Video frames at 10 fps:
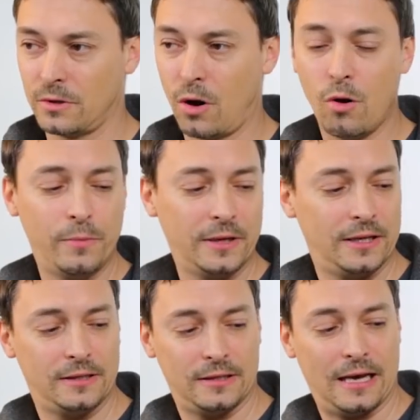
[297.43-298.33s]
Open
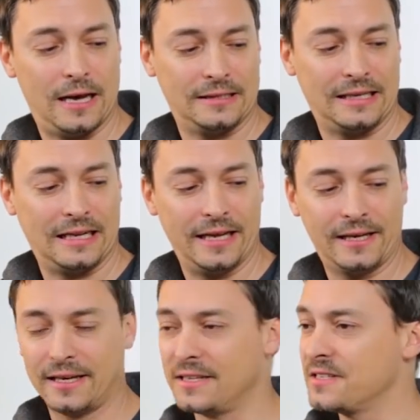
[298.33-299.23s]
it and
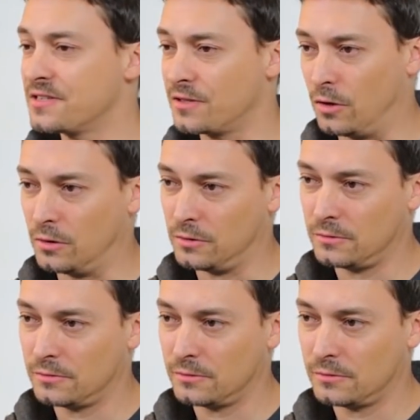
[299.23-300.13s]
click Install.
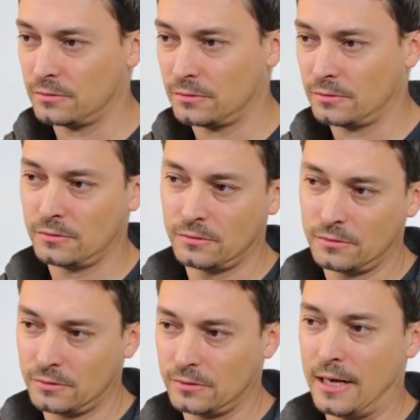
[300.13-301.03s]

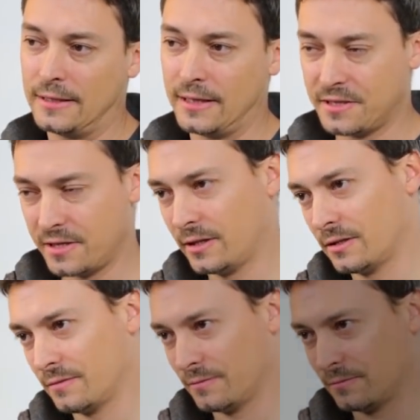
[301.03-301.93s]
And that's it.